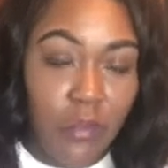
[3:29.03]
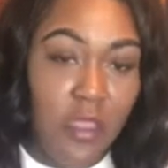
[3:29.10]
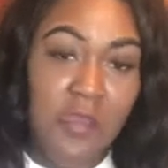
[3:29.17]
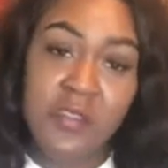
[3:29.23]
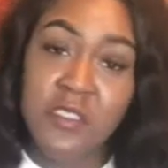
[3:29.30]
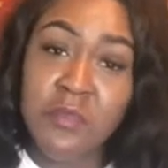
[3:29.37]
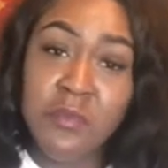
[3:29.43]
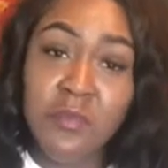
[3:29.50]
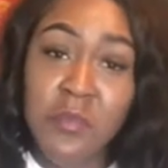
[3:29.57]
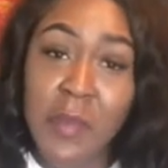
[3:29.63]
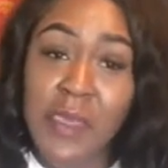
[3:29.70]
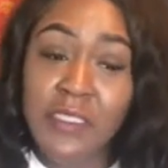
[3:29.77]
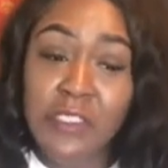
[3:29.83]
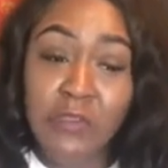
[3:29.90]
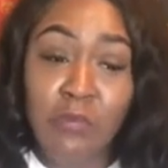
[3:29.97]
Some people
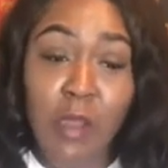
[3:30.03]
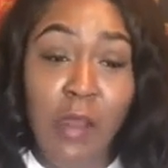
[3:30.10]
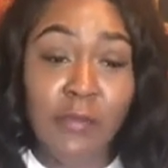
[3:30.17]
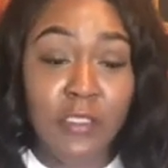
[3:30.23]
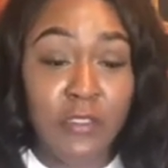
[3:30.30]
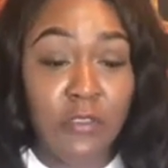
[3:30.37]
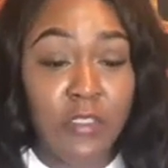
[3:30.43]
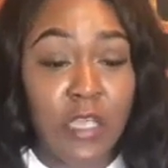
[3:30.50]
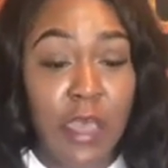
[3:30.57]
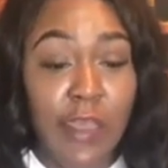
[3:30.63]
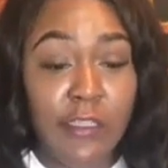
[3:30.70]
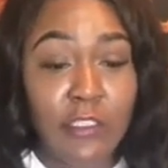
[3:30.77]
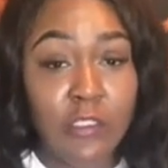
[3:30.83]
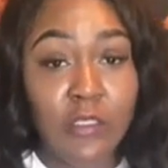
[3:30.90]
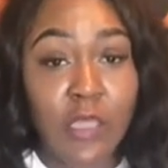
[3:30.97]
might use barbecue
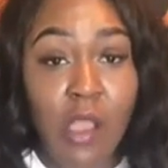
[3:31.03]
sauce.